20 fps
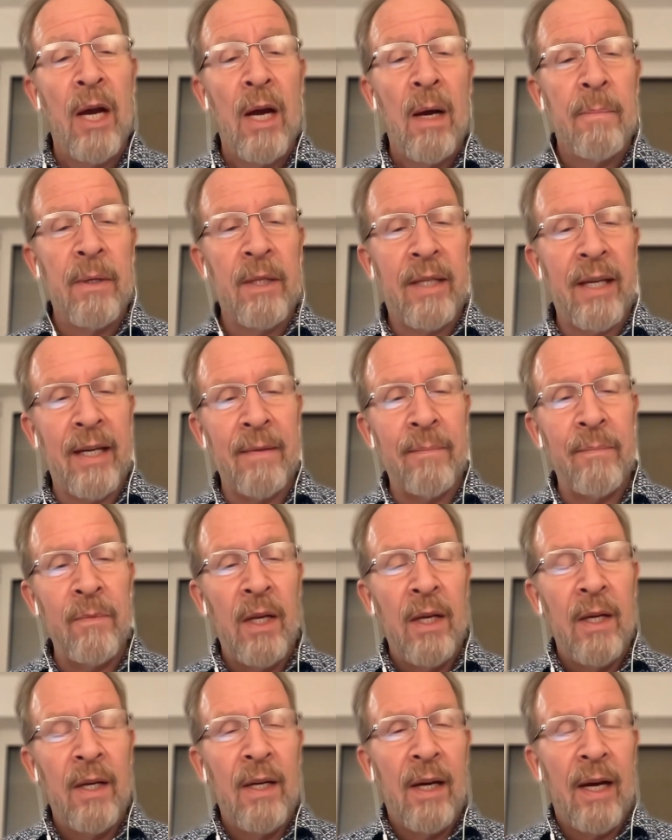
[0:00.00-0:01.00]
But then,
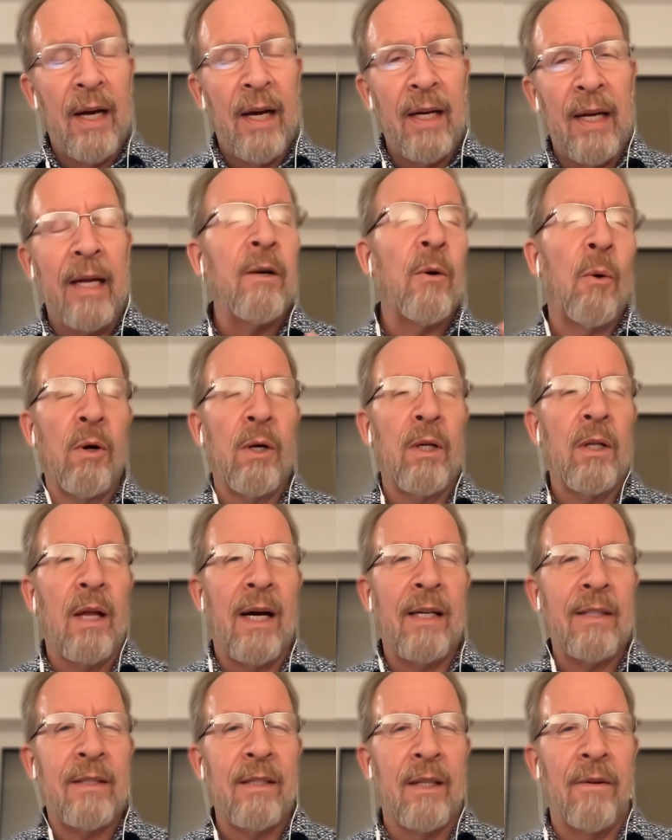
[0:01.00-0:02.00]
and Oral
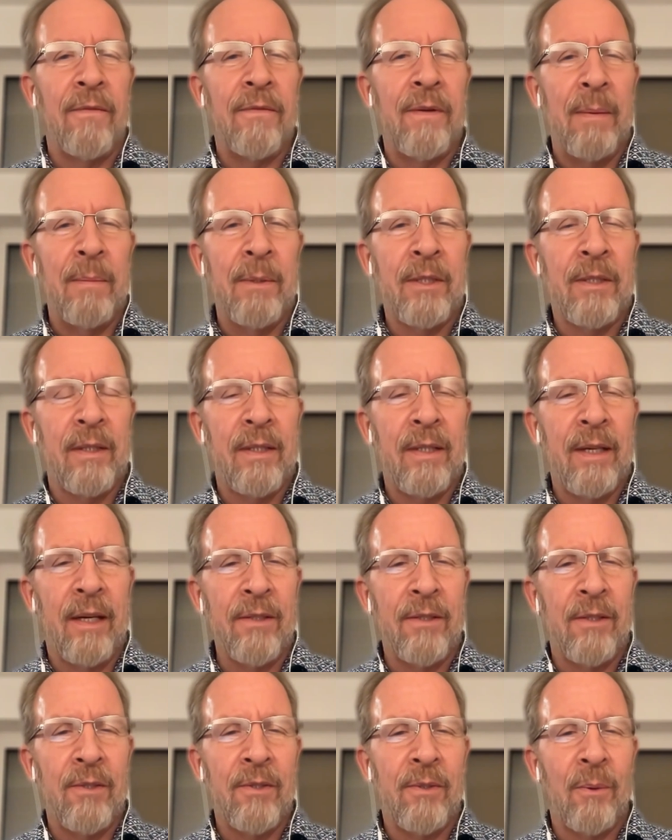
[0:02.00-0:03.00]
Ossola famously tells
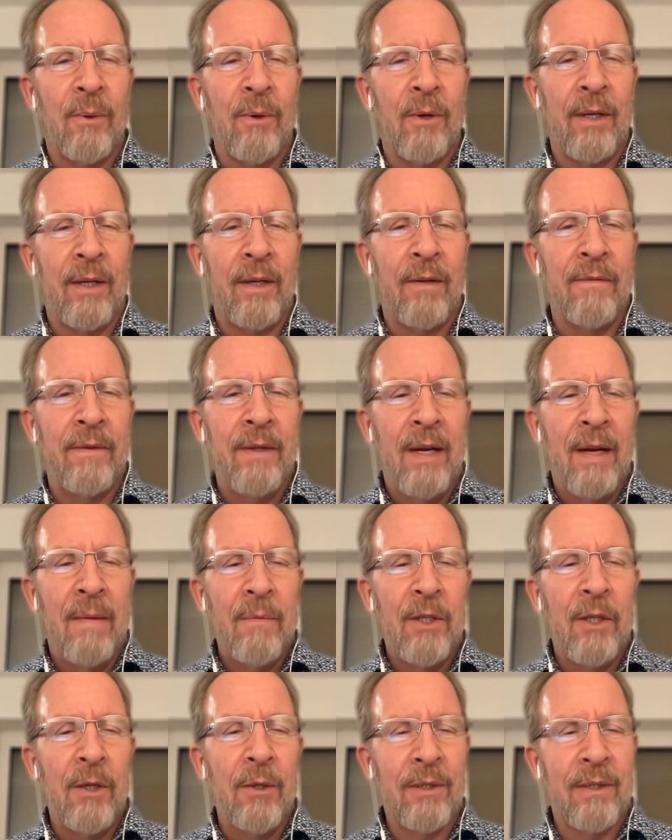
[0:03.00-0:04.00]
the story of
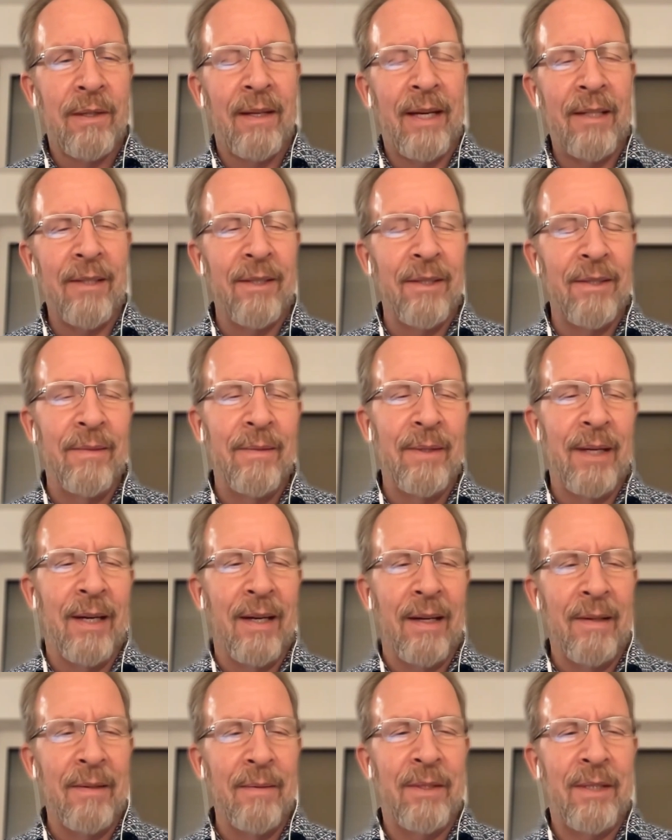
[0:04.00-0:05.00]
years later,
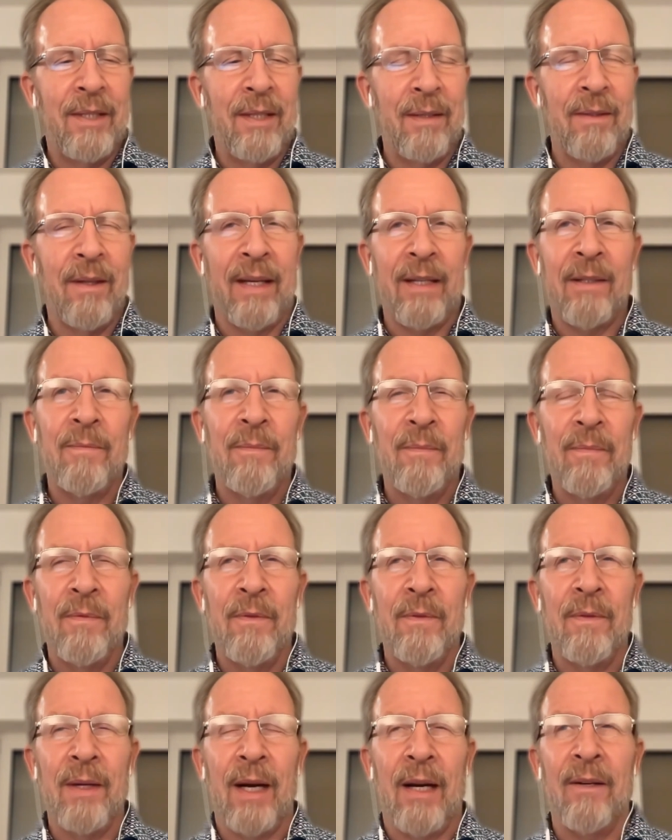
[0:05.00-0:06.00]
like
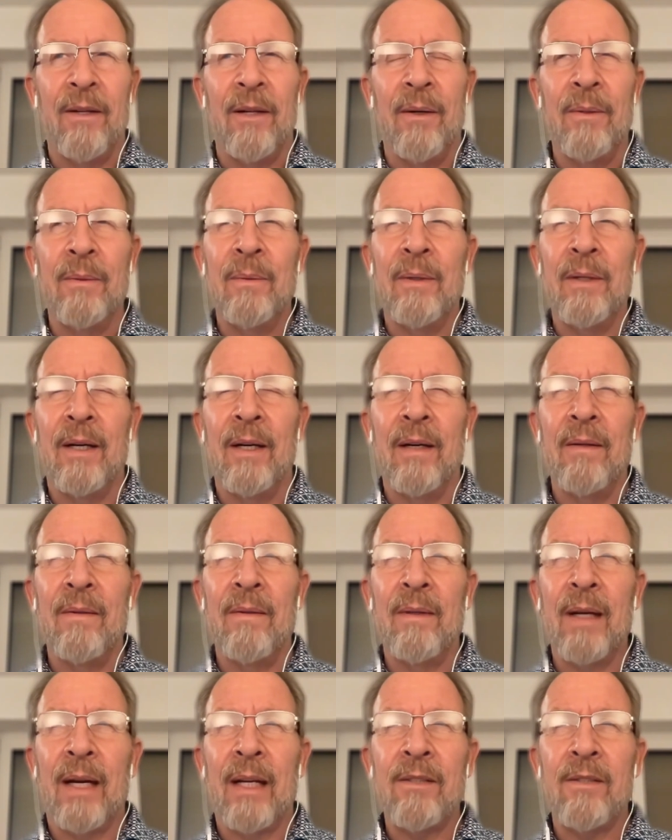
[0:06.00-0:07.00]
I don't know,
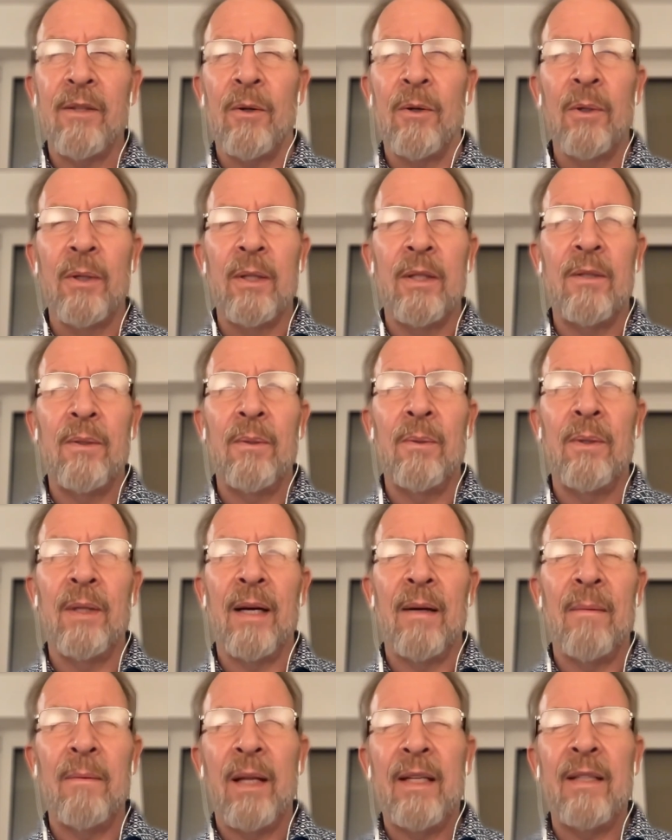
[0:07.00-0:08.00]
I guess the early
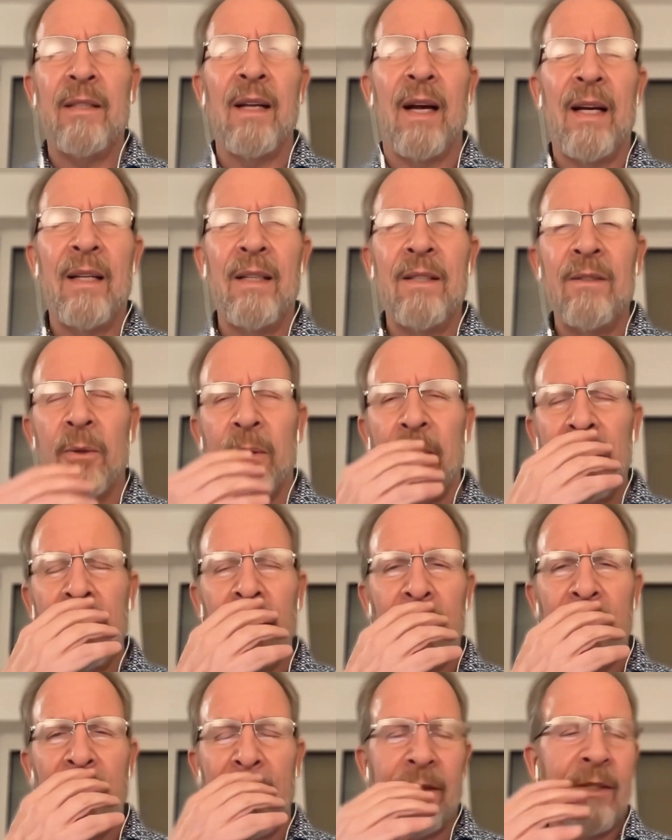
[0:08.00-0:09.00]
2000s, late 90s, early
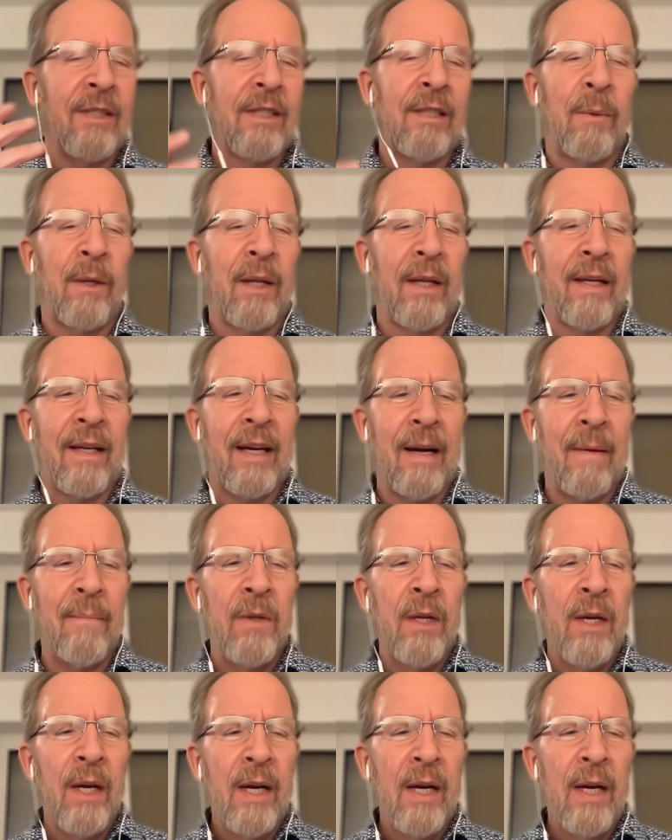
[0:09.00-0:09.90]
2000s, something like that.